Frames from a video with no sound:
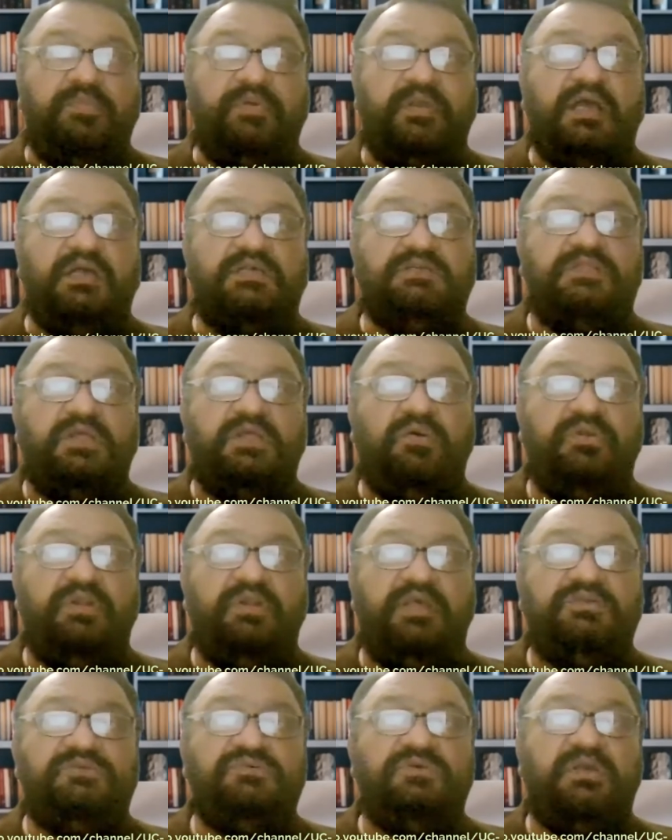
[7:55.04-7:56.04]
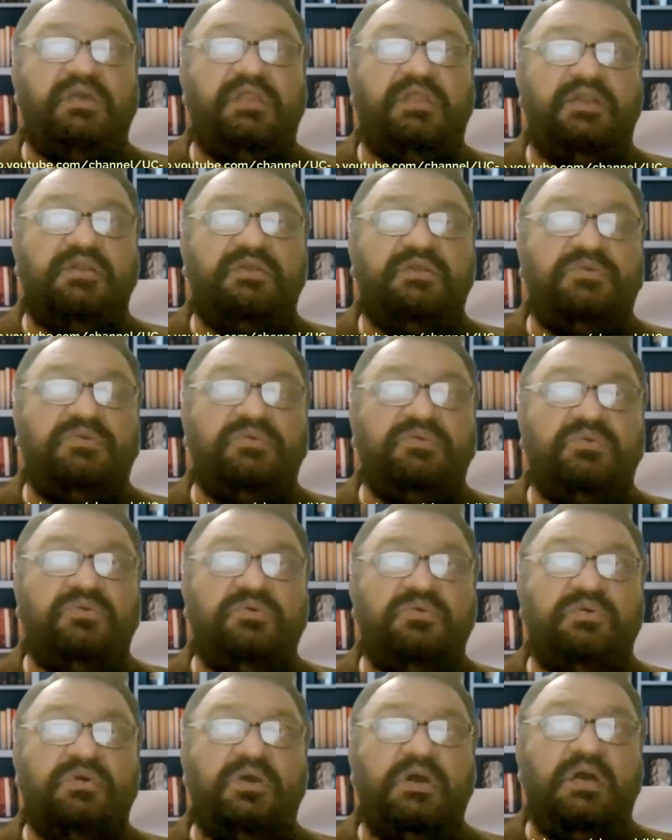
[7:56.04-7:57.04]
Because nowadays you cannot
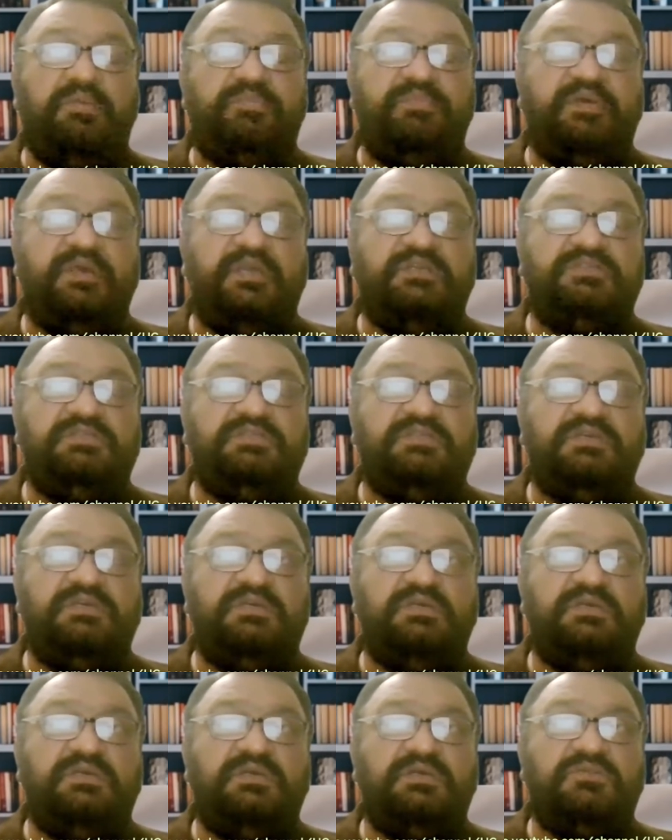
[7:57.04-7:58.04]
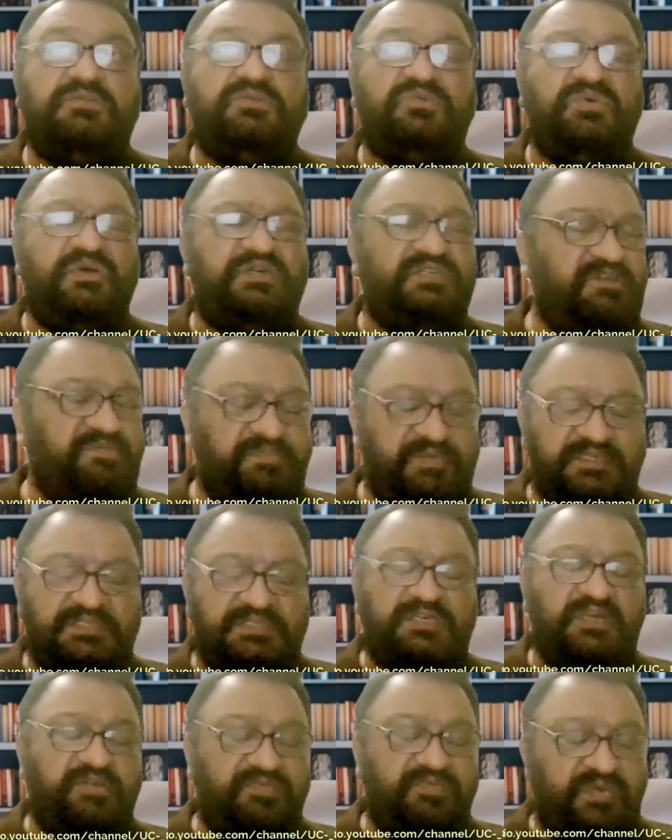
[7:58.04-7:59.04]
do a PhD through a simple
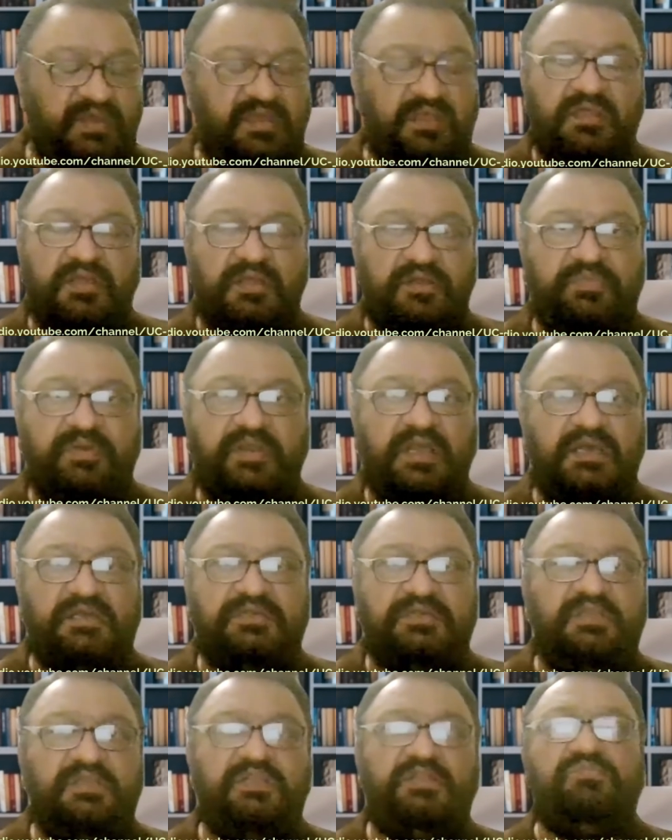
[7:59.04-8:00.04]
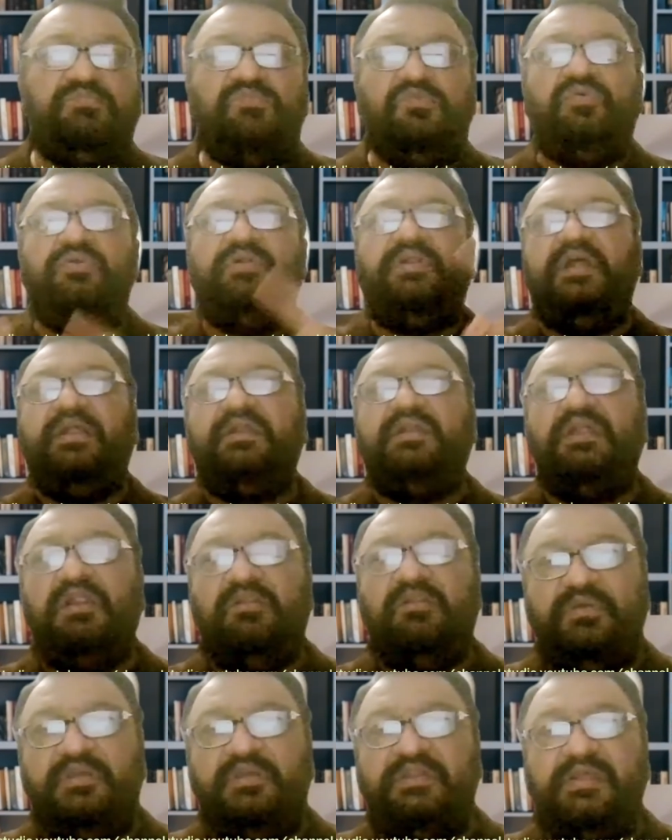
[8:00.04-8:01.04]
survey because there is more data
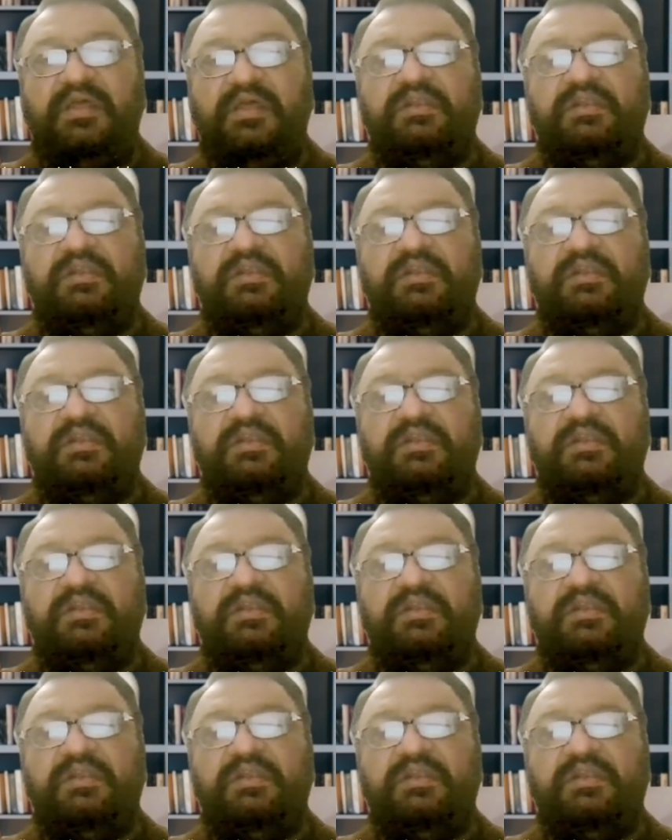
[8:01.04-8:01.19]
and big